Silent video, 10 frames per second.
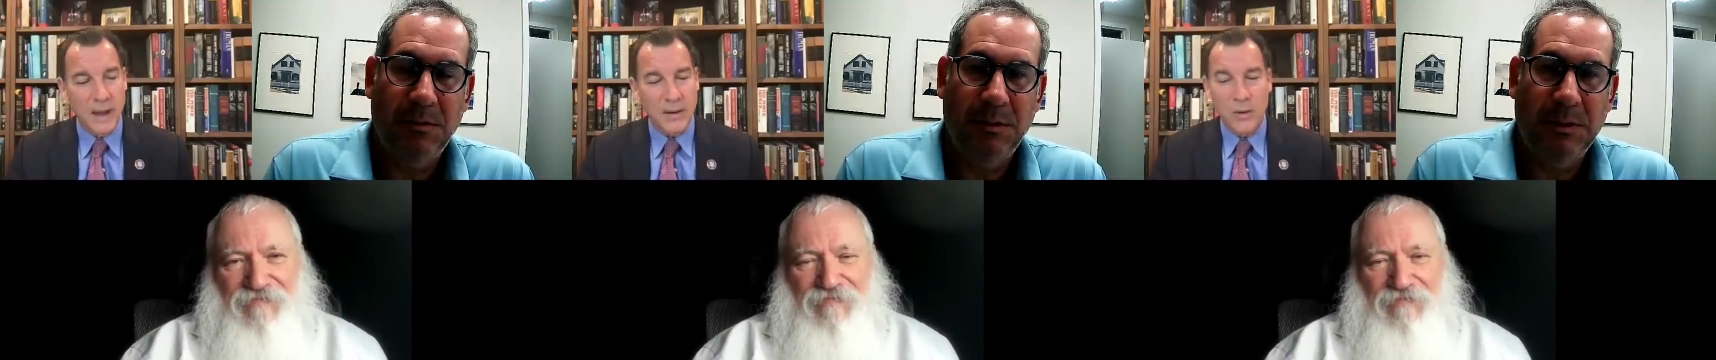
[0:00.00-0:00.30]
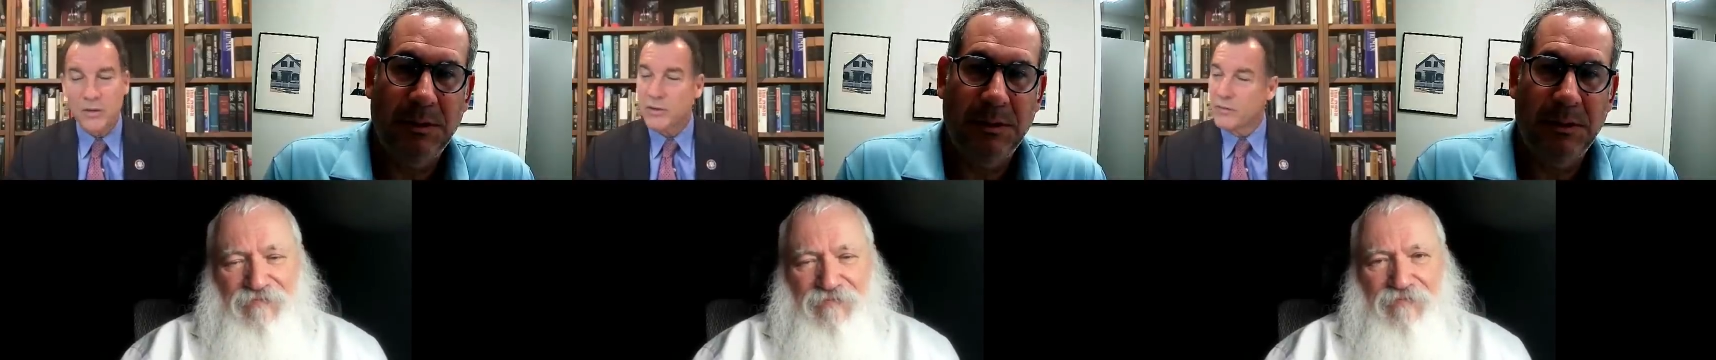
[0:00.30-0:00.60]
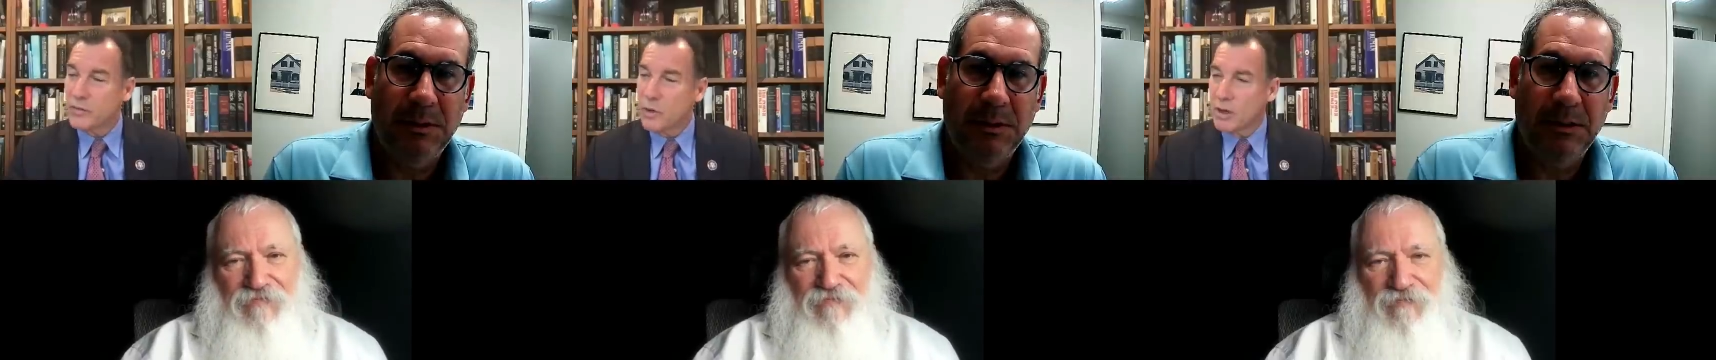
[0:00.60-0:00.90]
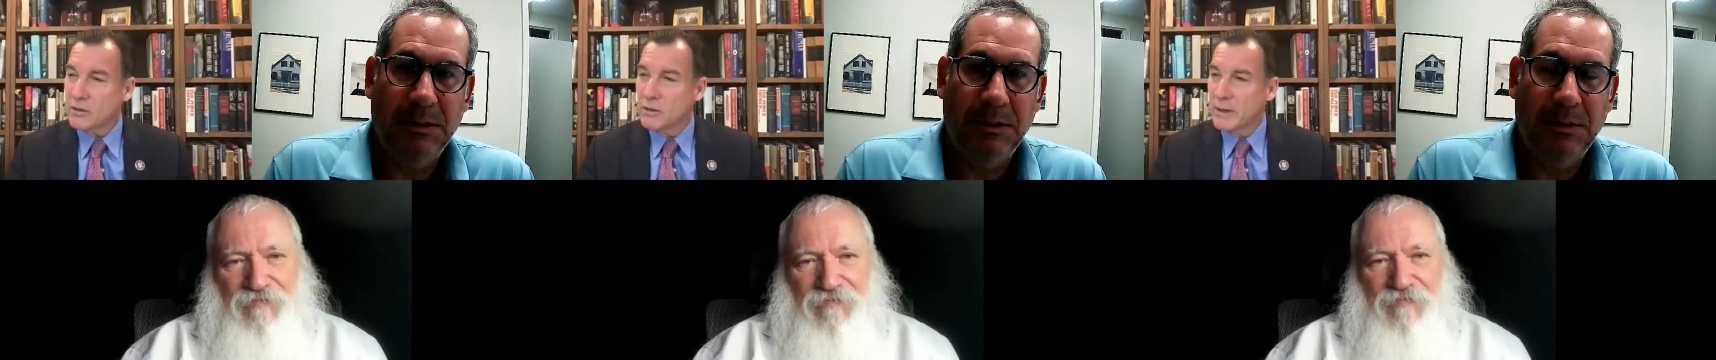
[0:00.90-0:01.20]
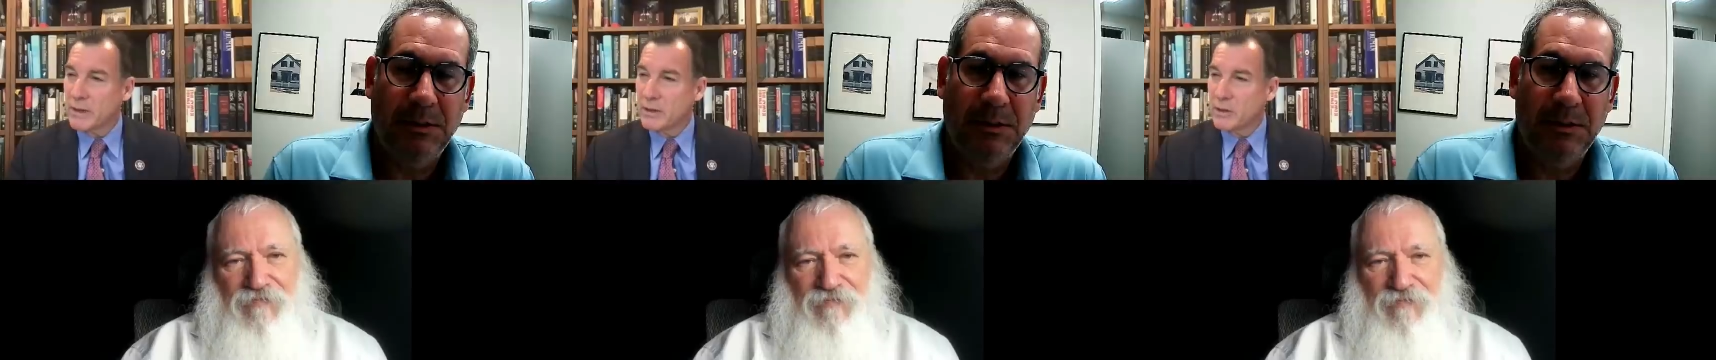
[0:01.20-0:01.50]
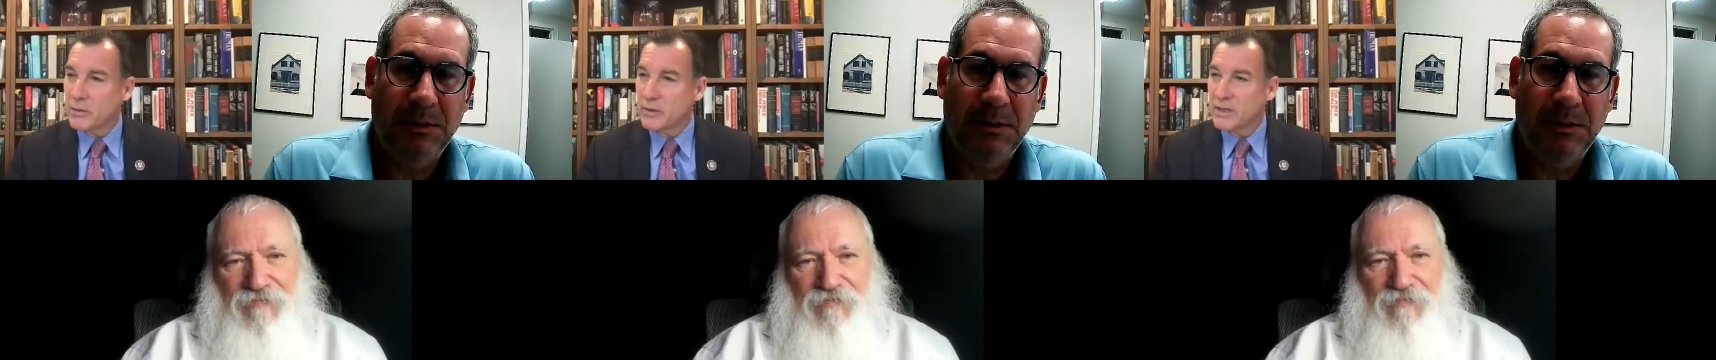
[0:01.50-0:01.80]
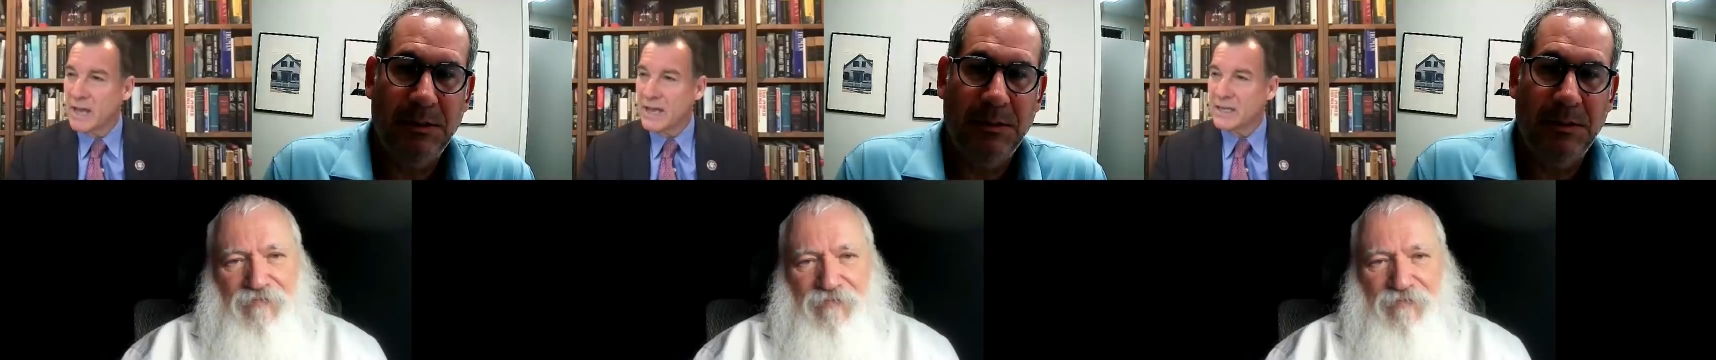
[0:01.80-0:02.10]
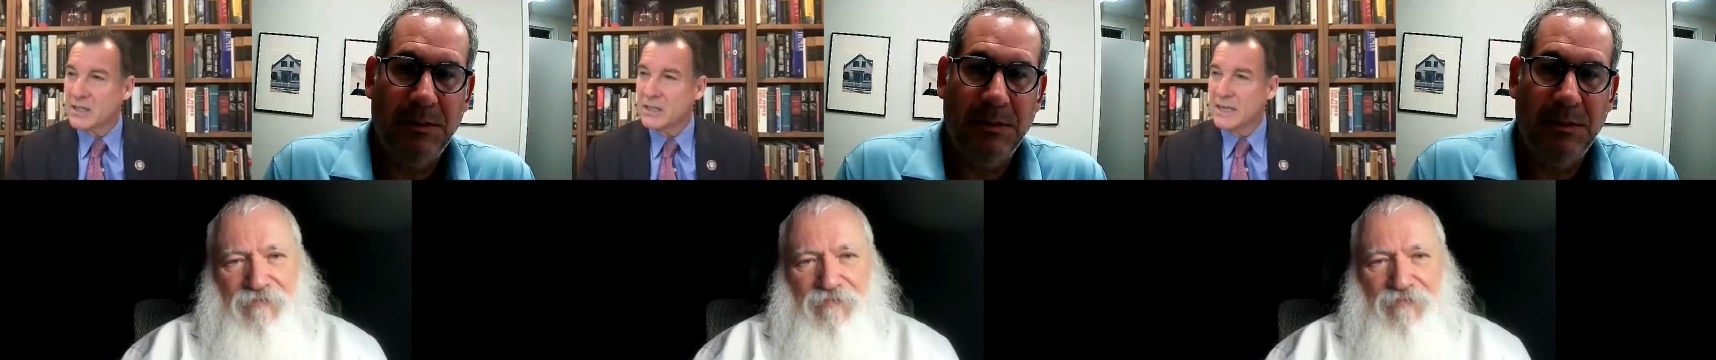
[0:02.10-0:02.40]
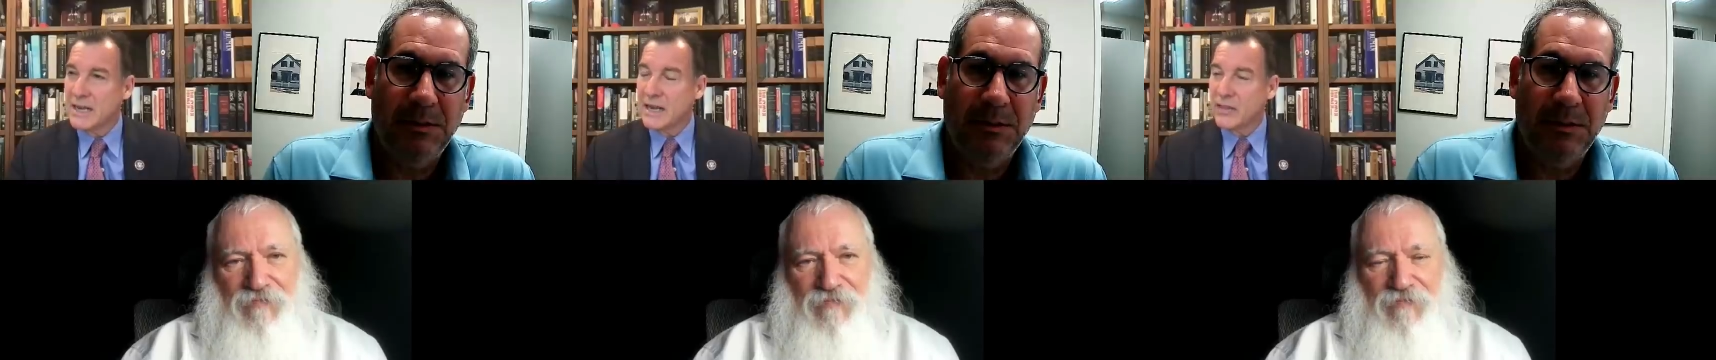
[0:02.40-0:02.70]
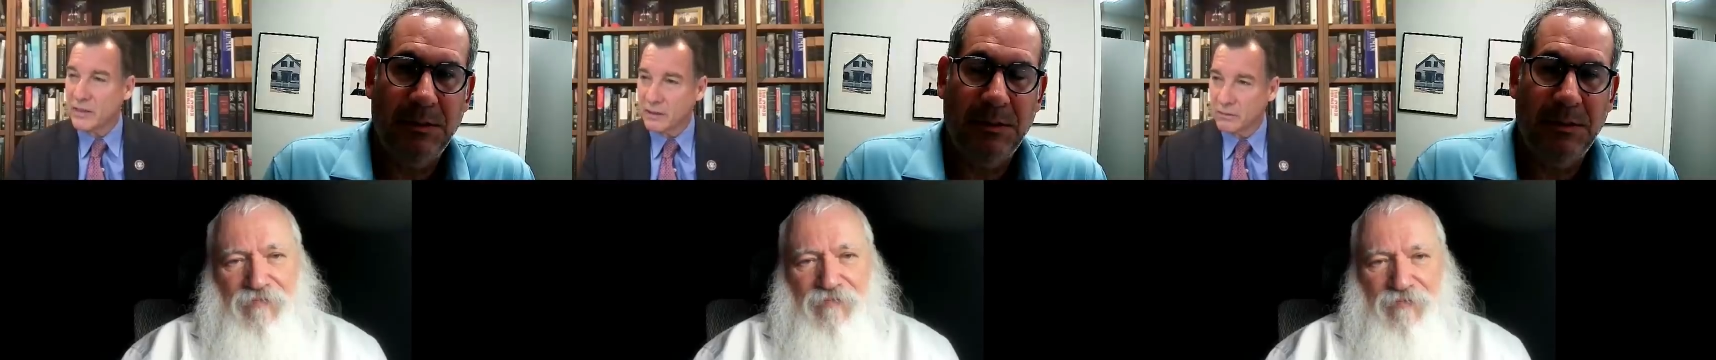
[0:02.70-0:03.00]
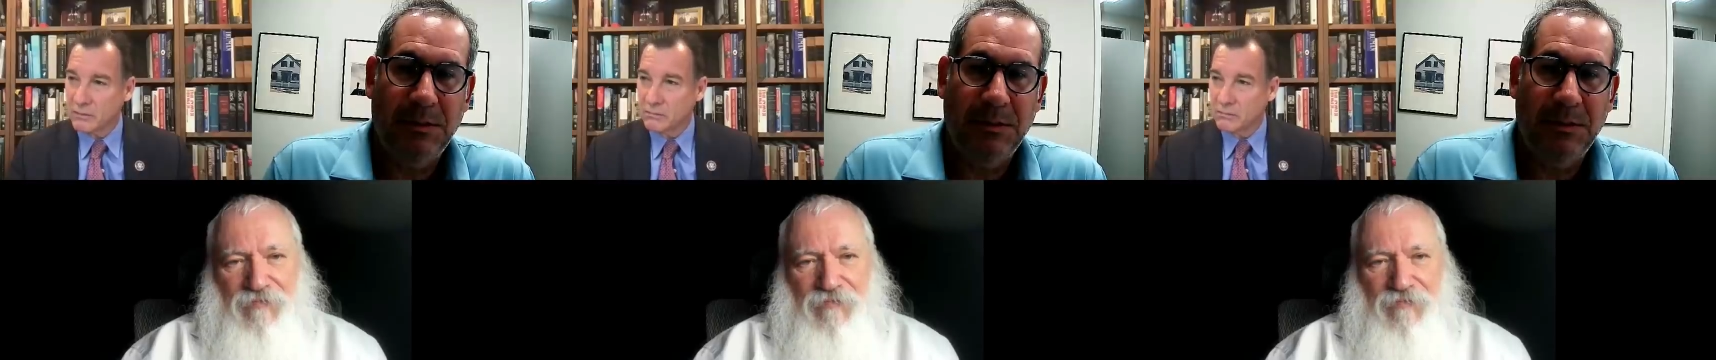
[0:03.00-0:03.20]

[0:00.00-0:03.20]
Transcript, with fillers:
Speaker 1: I, always have thought to my, you know, that God doesn't need anything.